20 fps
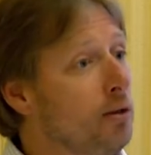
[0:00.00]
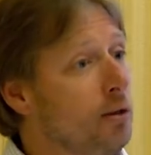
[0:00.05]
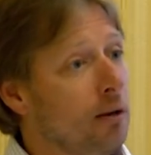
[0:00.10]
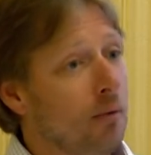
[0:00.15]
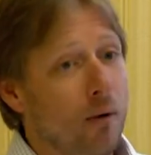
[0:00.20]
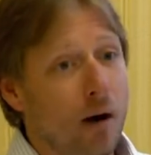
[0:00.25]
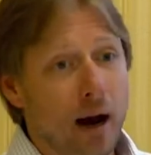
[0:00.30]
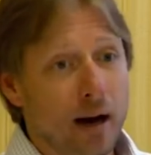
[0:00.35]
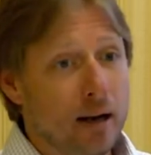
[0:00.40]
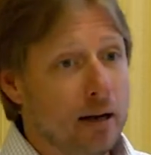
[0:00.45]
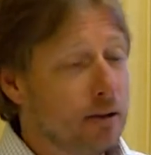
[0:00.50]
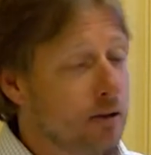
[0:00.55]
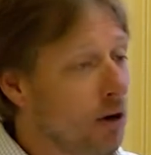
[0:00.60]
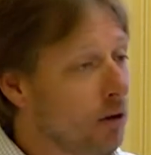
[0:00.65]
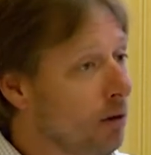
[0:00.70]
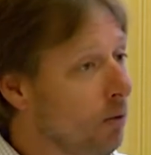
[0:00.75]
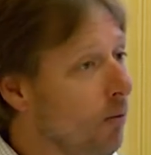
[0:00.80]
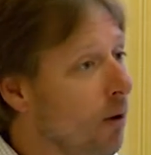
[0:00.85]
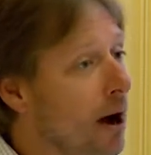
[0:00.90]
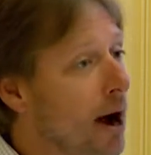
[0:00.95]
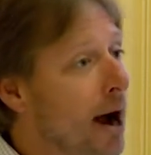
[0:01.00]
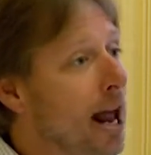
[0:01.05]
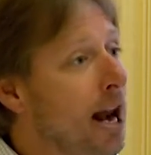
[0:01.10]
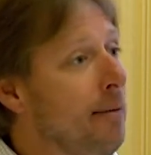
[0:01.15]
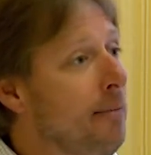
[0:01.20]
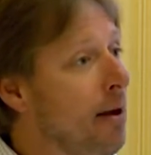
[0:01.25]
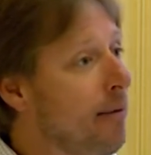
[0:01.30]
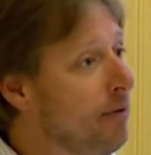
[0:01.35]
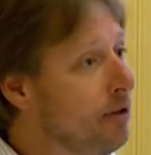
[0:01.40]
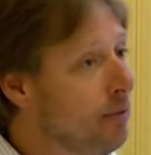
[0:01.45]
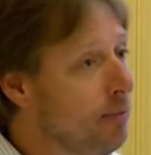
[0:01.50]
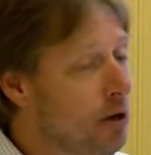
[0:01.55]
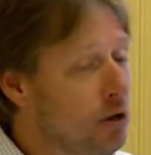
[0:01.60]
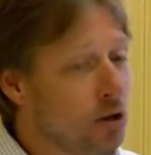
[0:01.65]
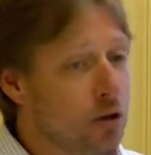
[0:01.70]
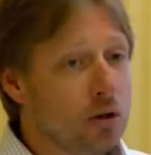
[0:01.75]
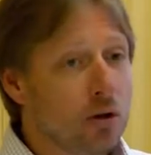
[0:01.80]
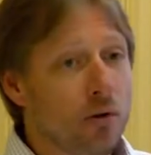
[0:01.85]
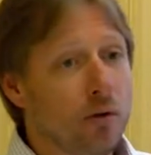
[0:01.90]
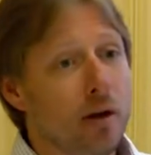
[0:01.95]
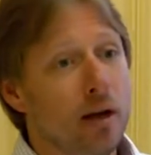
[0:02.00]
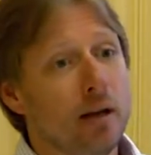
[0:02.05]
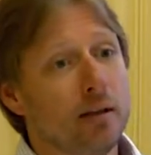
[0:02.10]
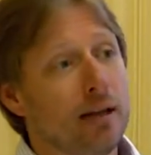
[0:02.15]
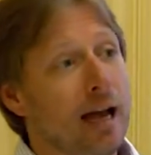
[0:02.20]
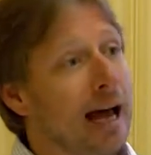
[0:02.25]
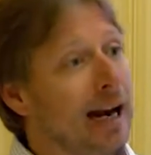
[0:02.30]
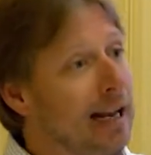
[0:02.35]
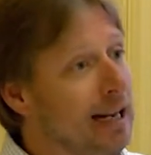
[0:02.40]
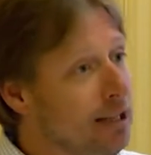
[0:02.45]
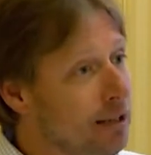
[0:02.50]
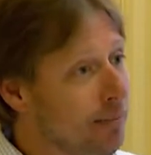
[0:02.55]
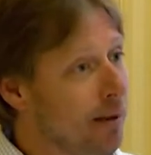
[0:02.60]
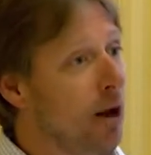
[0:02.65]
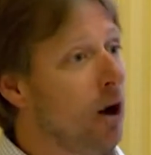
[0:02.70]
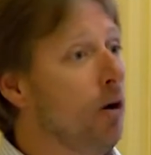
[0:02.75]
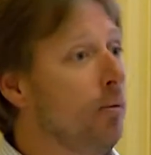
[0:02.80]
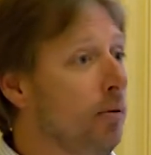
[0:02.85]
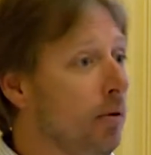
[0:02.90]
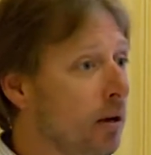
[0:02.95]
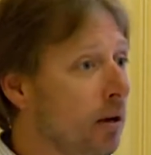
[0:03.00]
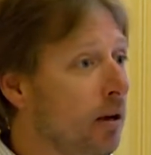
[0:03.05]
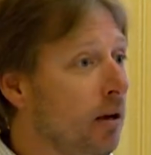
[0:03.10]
Say, Ryan, I need to talk to Ryan. I'm having some issues on this. I need some help.